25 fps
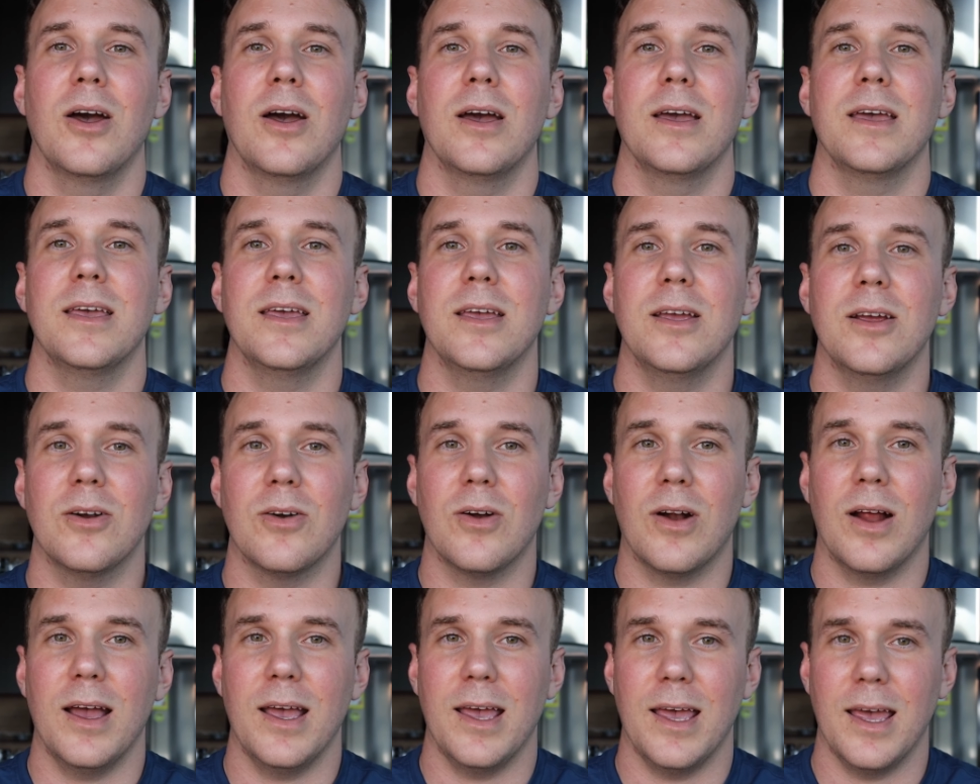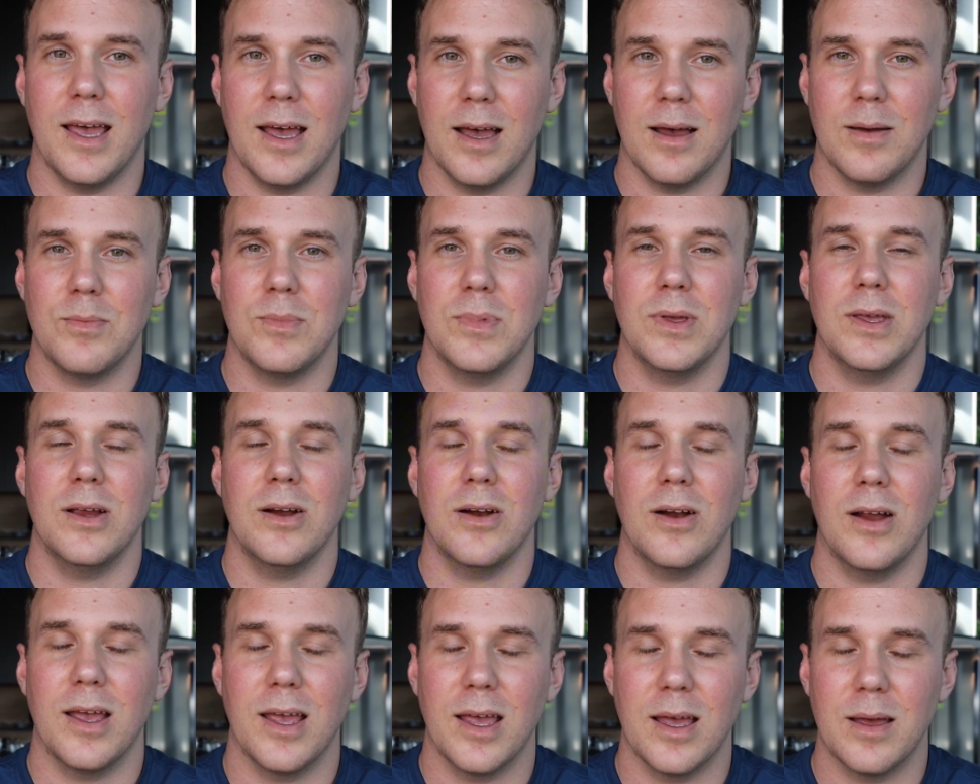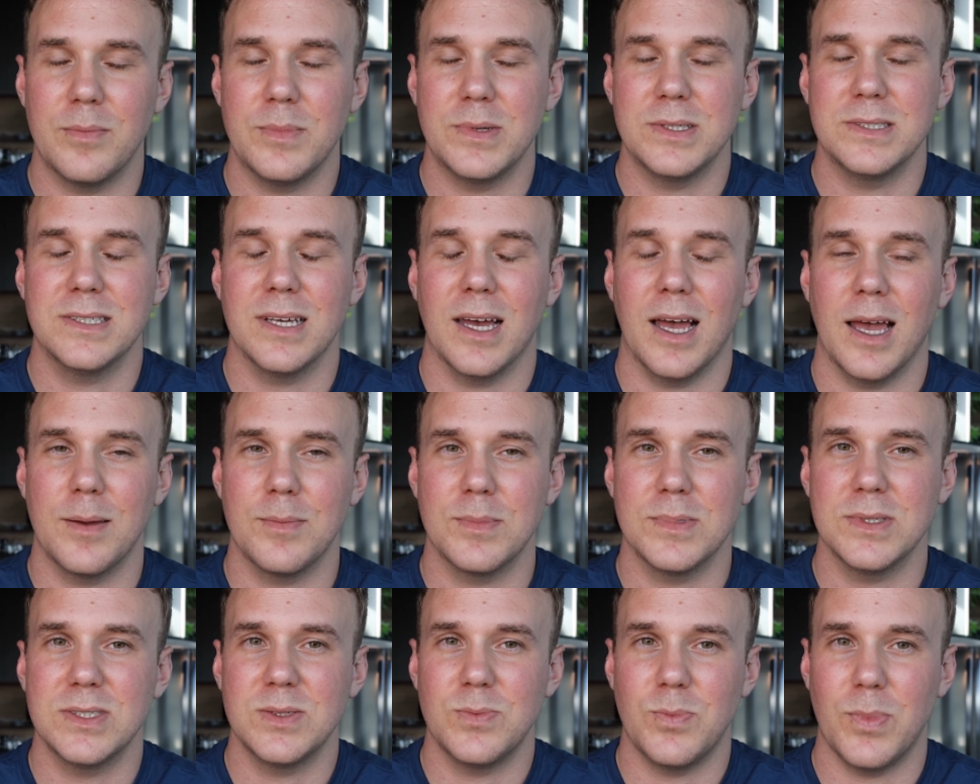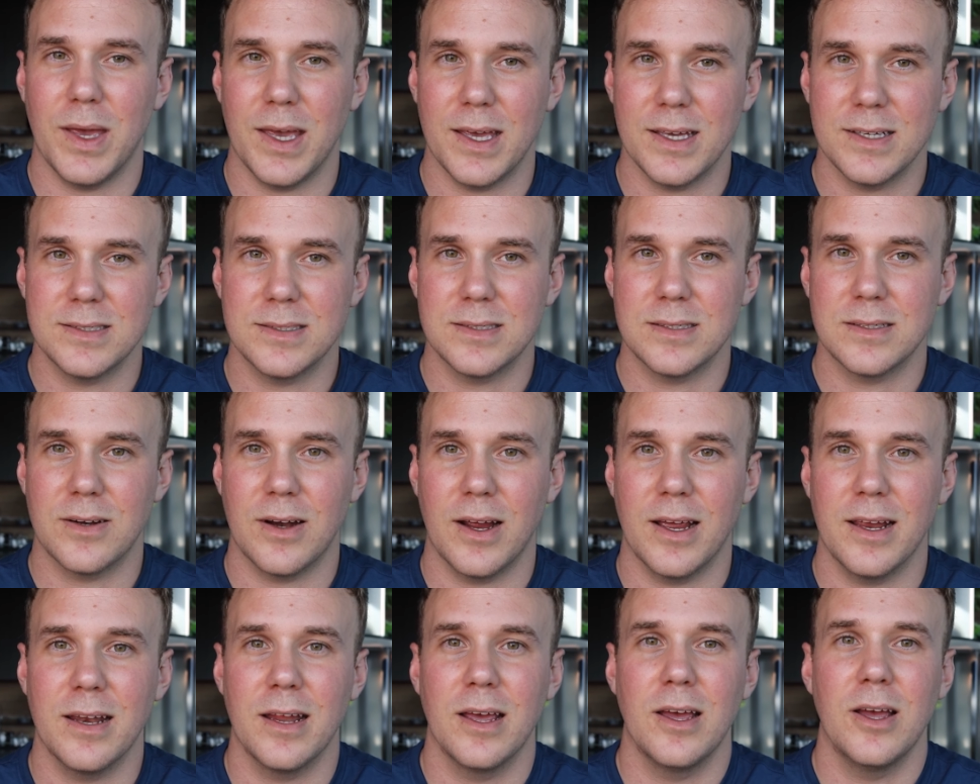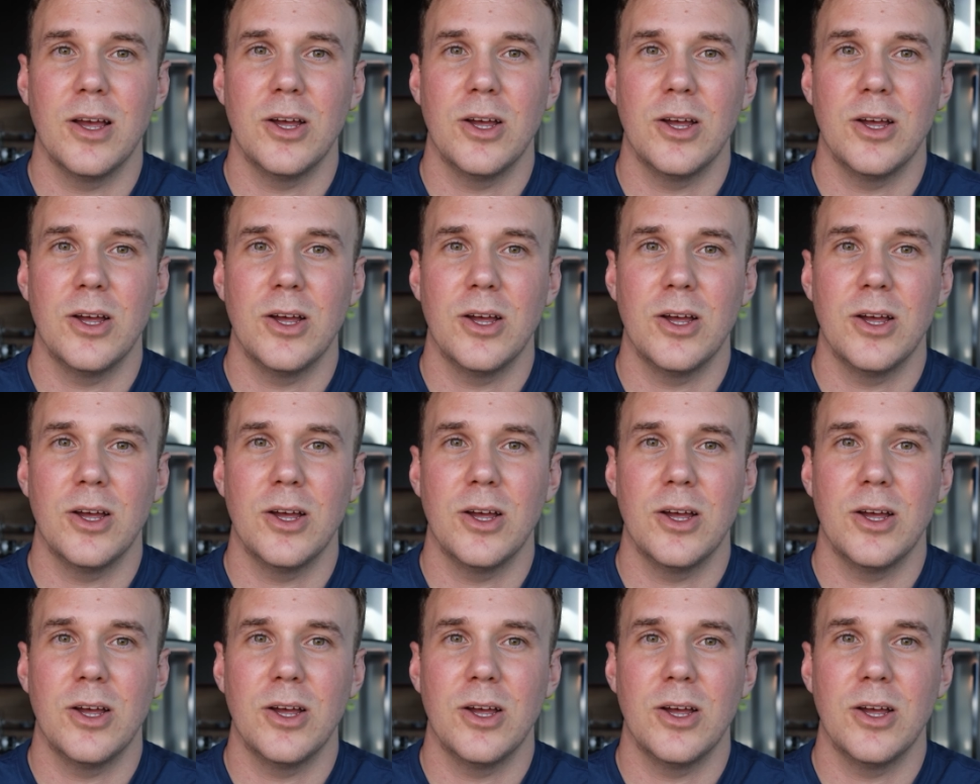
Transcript: here I am in time and space, right?